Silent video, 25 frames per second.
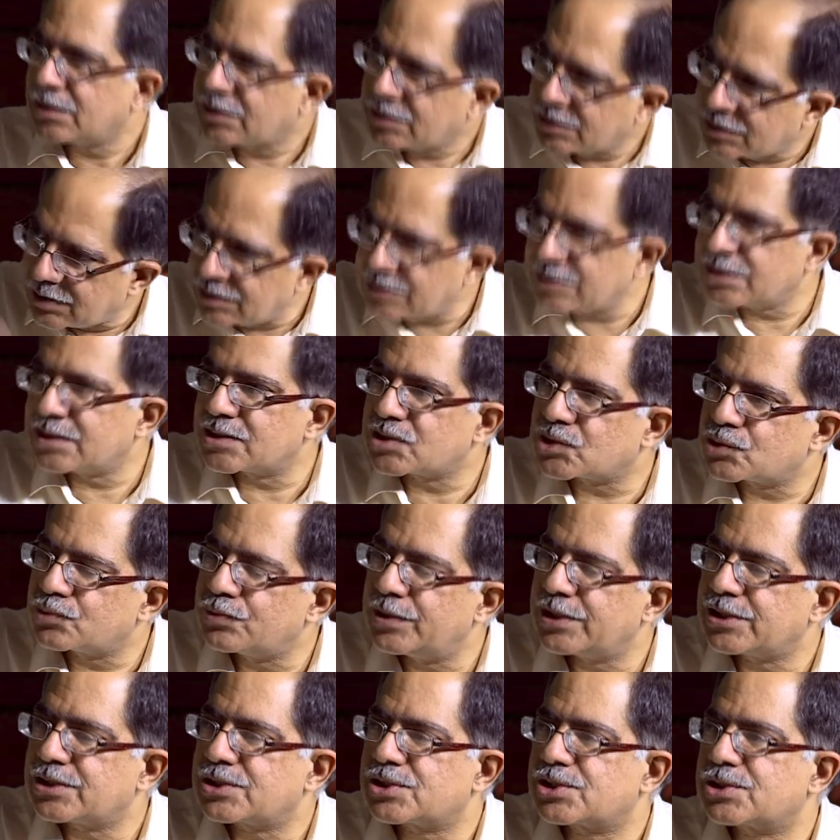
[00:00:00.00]
turn the
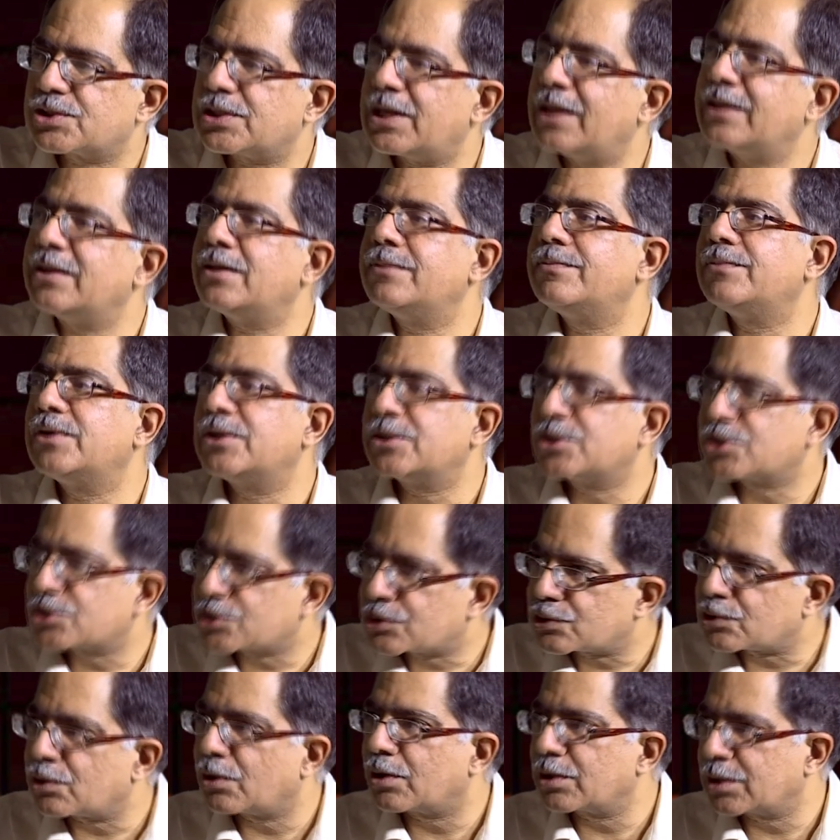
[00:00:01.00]
switch and emerge
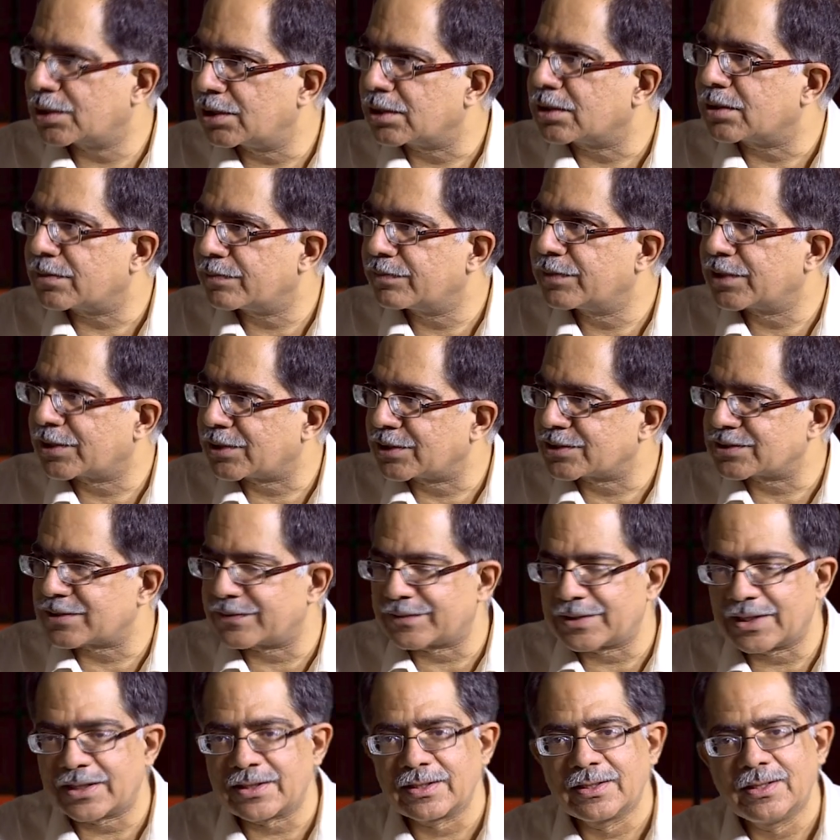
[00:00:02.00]
stronger because
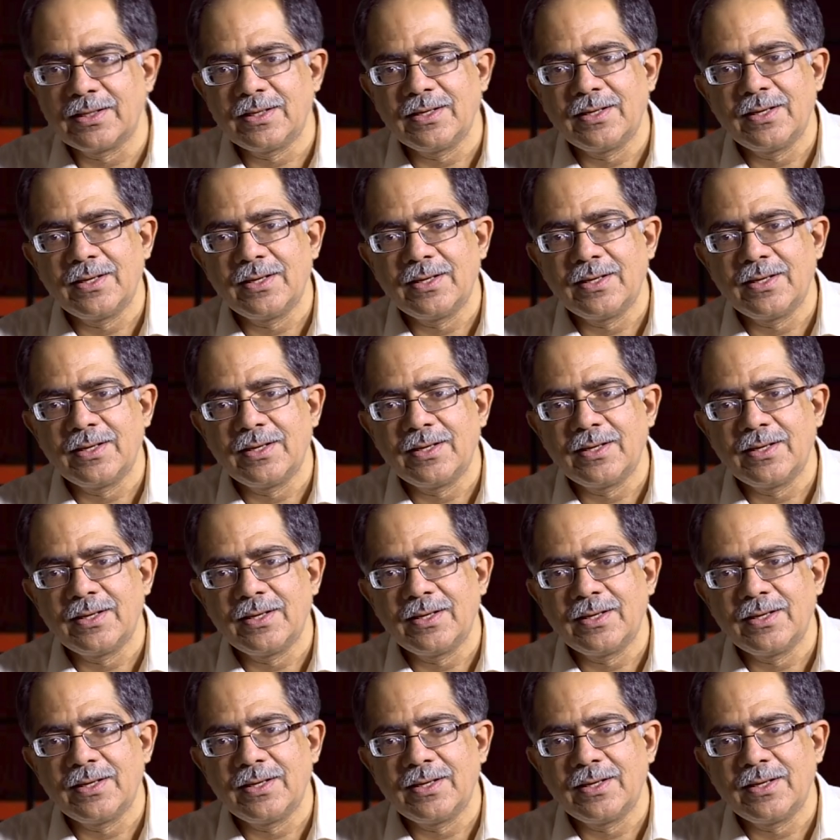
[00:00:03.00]
of that.